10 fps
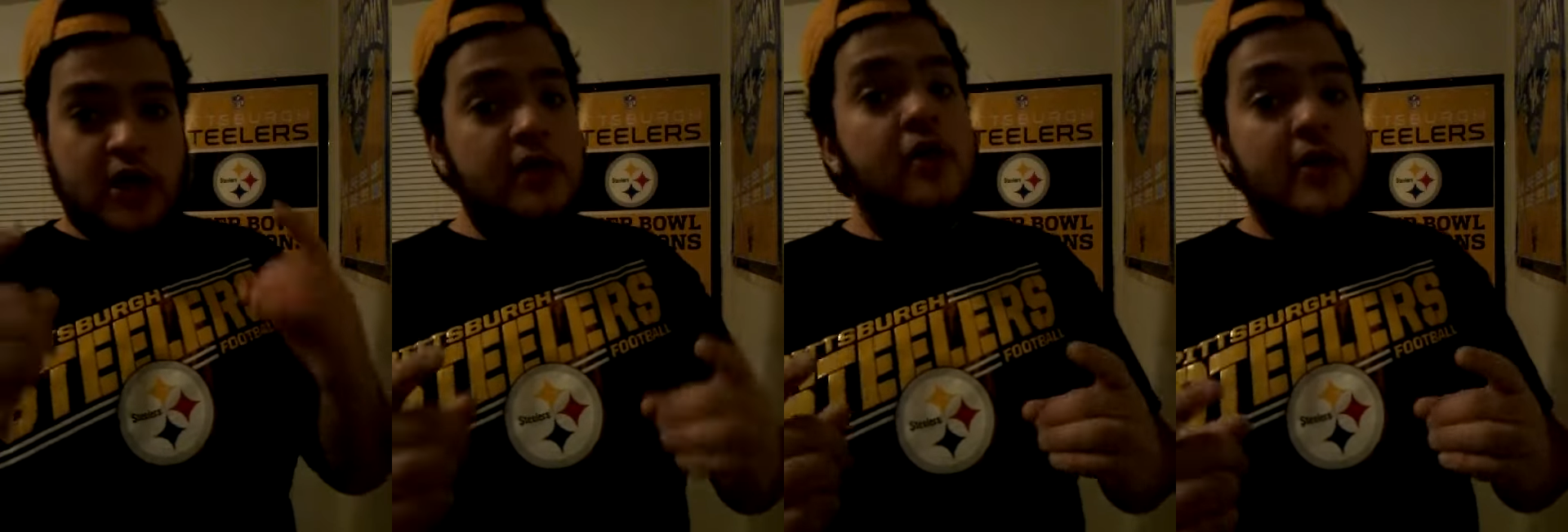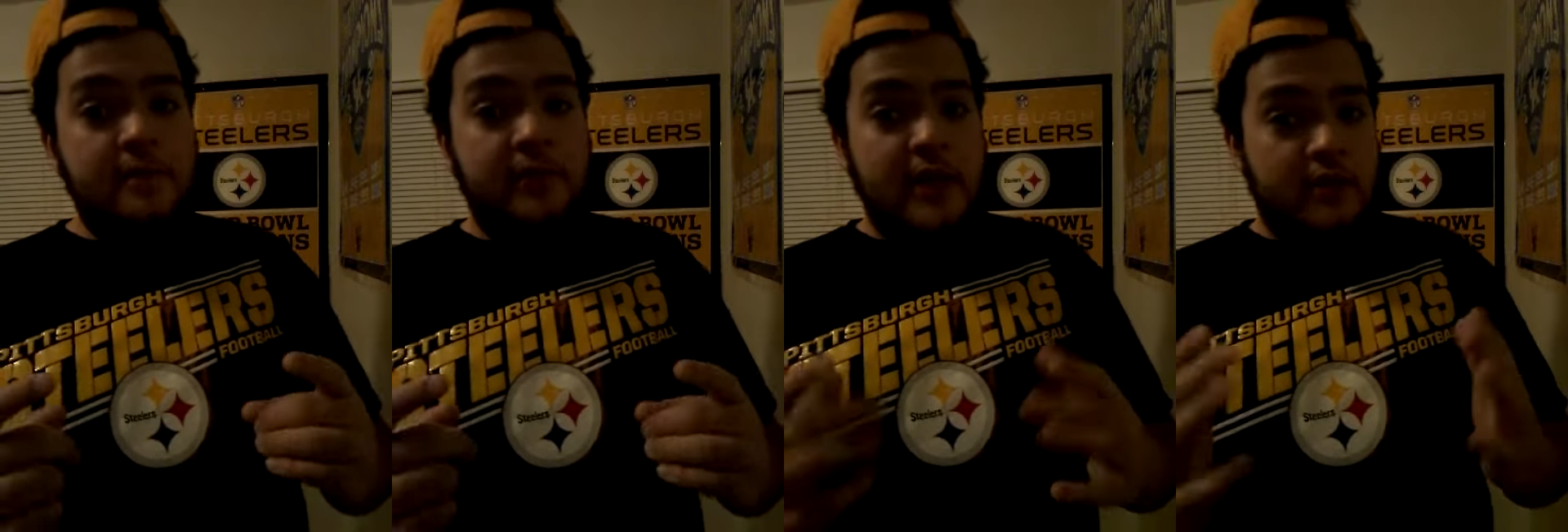I know he
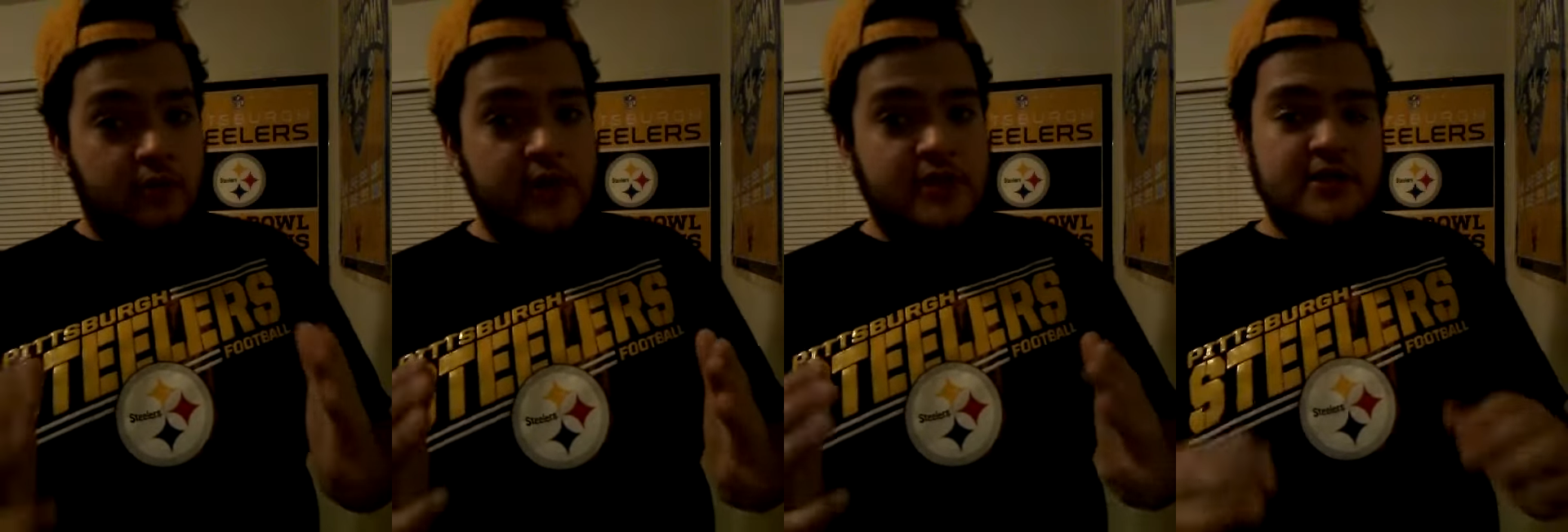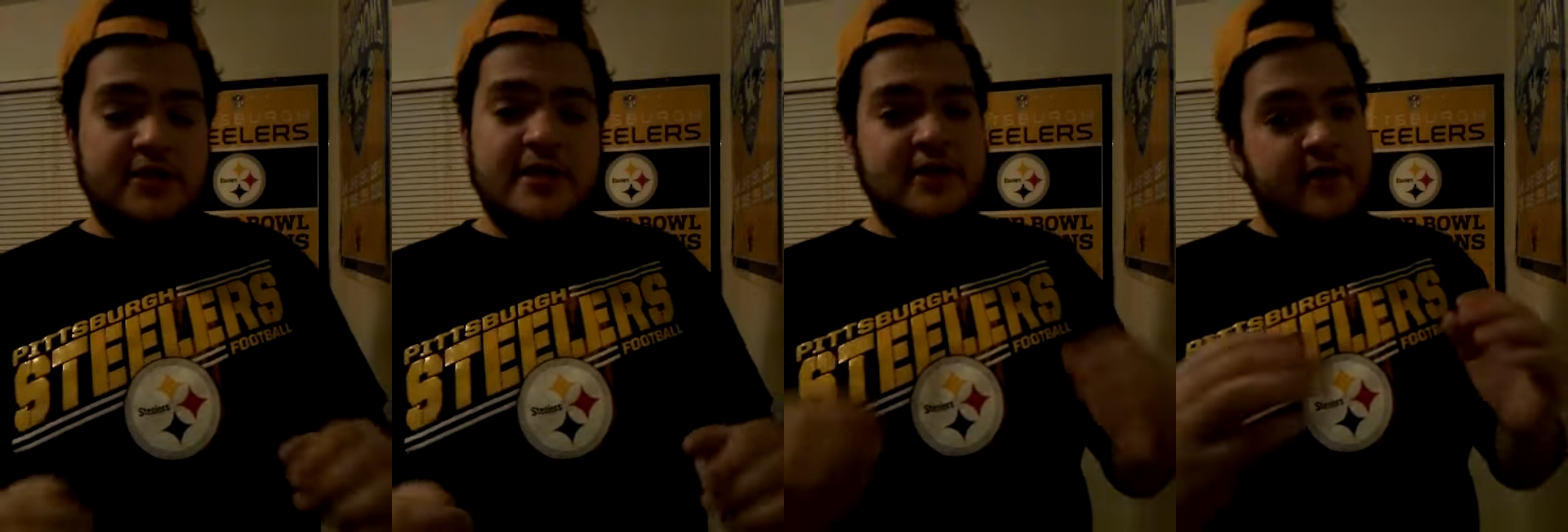played great this
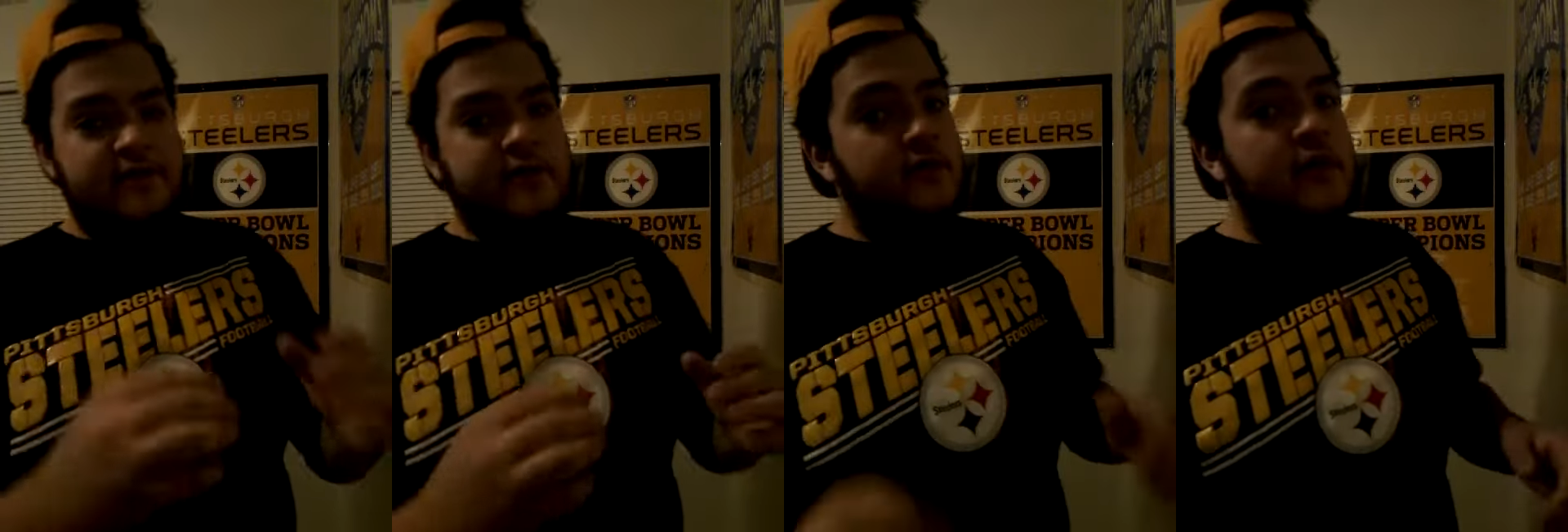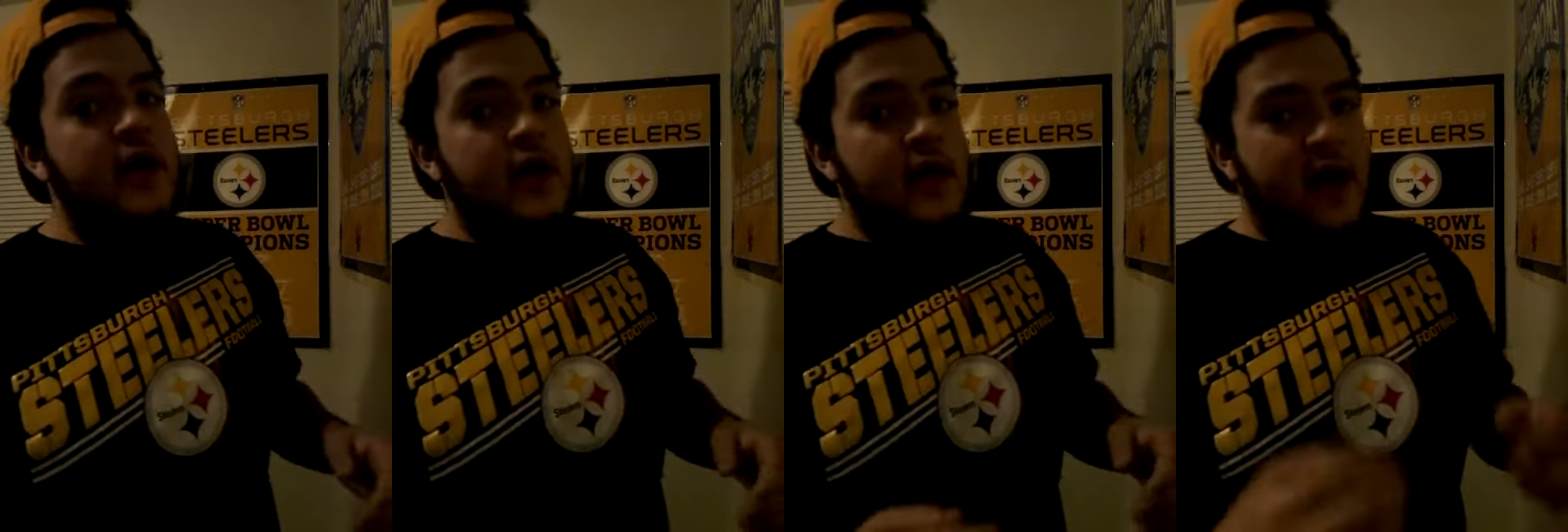season, even though
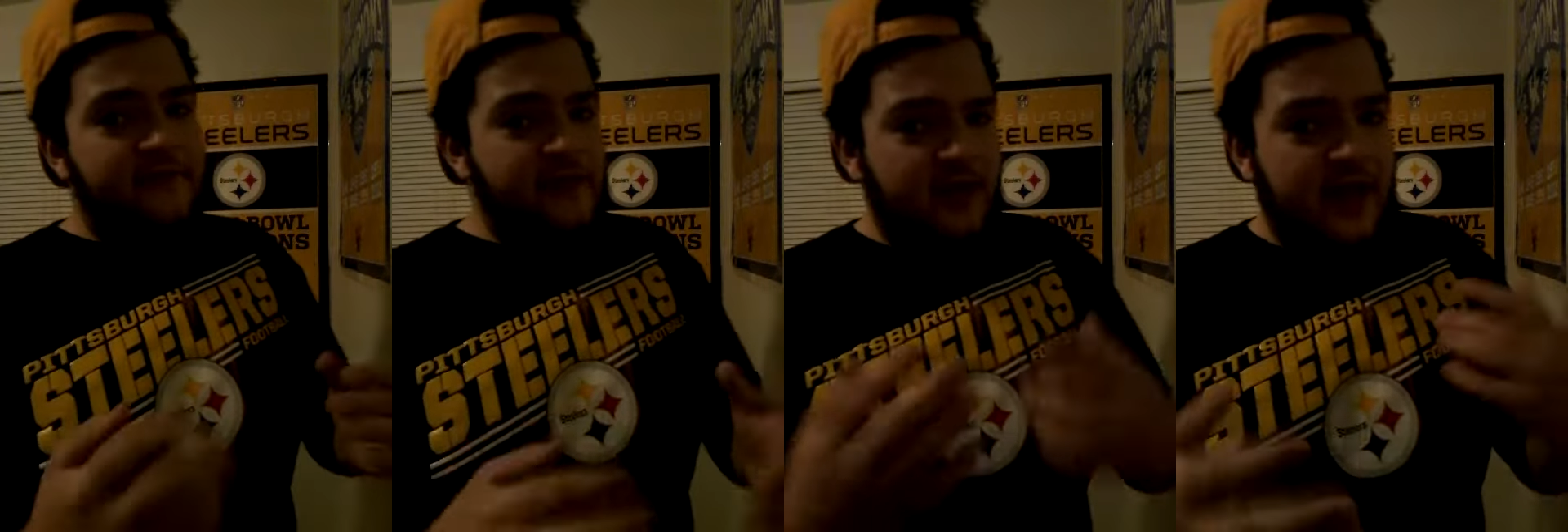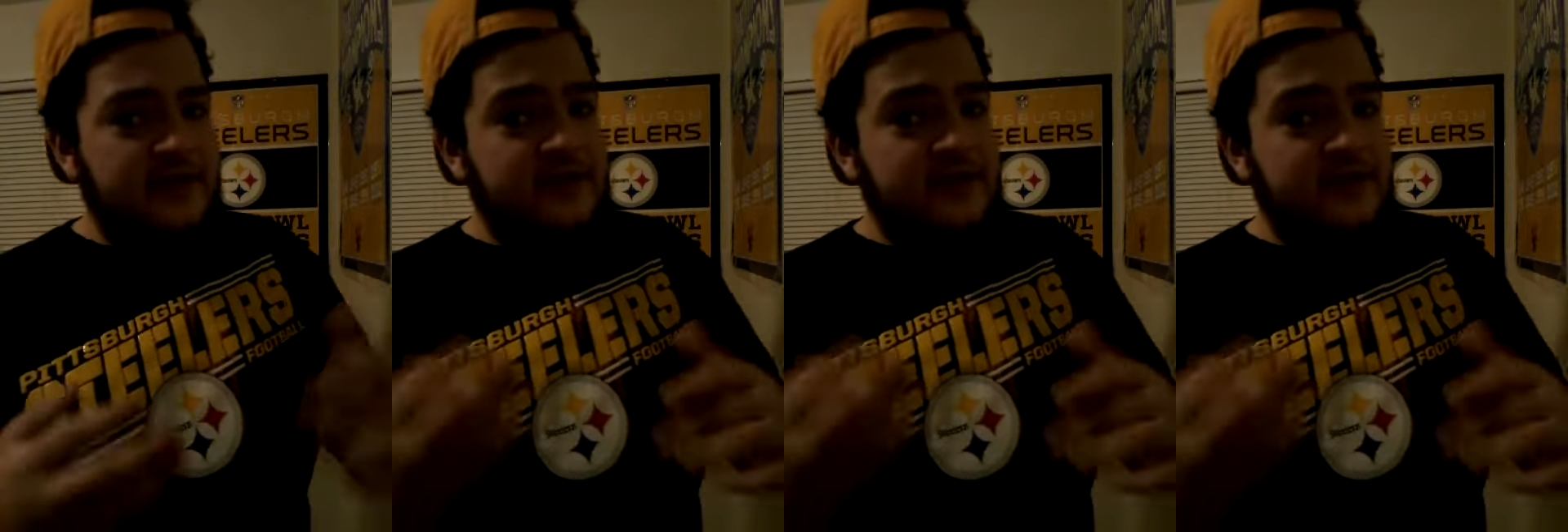I felt like